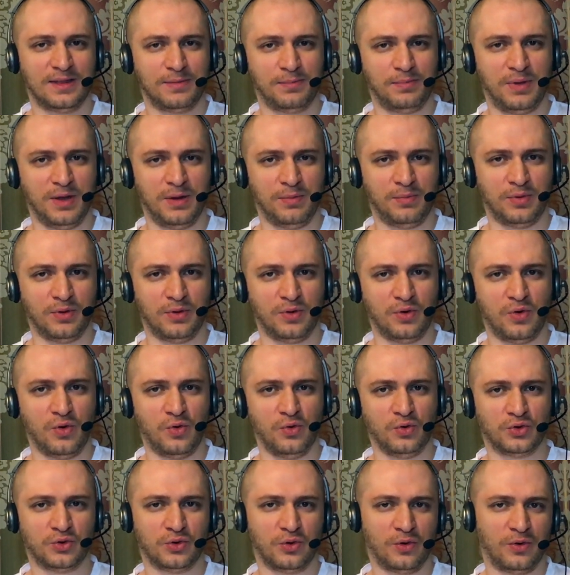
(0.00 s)
people
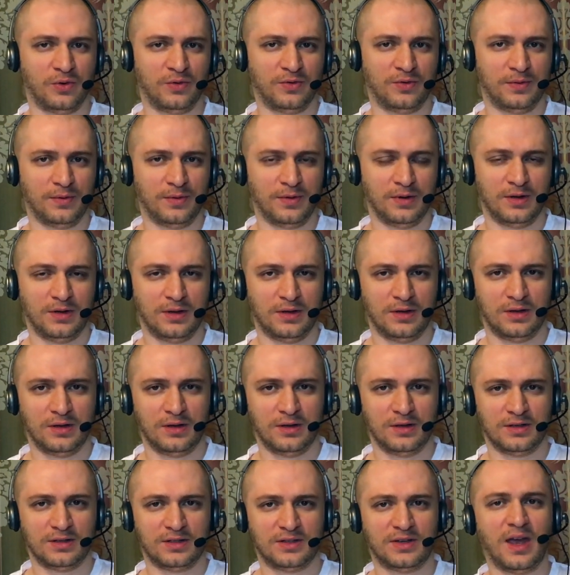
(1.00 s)
who sort of
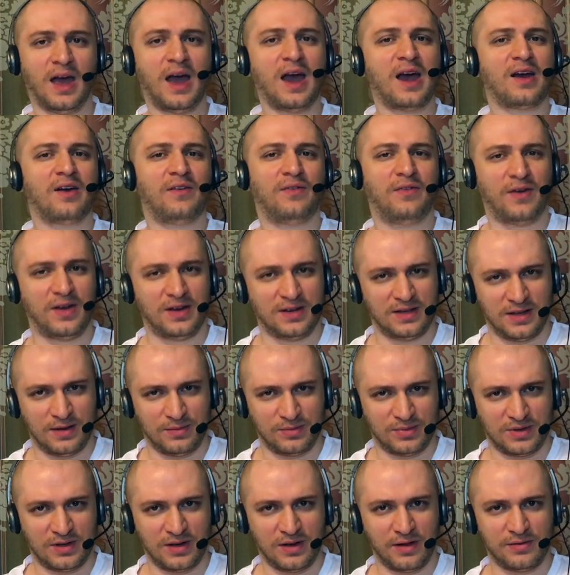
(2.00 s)
sacrifice
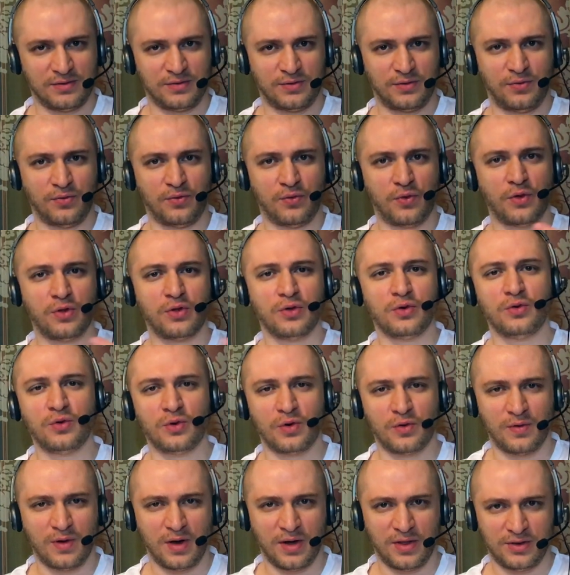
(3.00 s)
themselves for the good
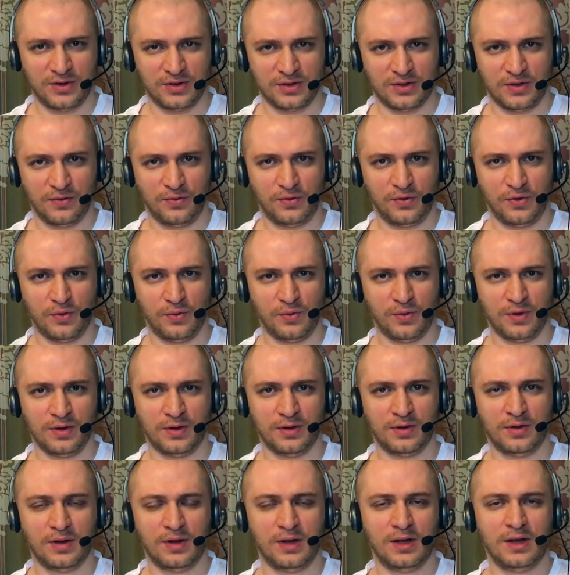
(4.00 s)
of others, if you will.